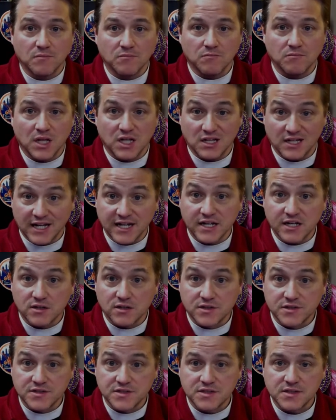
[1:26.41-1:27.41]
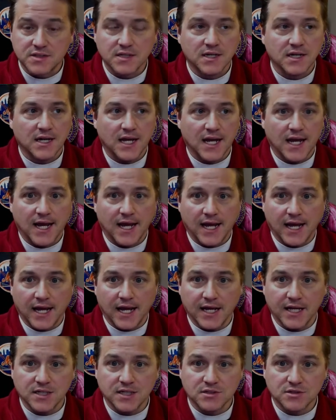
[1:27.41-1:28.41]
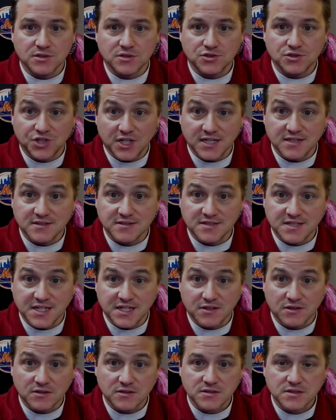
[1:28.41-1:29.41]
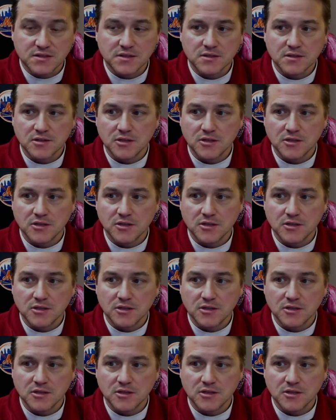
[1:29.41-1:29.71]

millennials and Gen Zers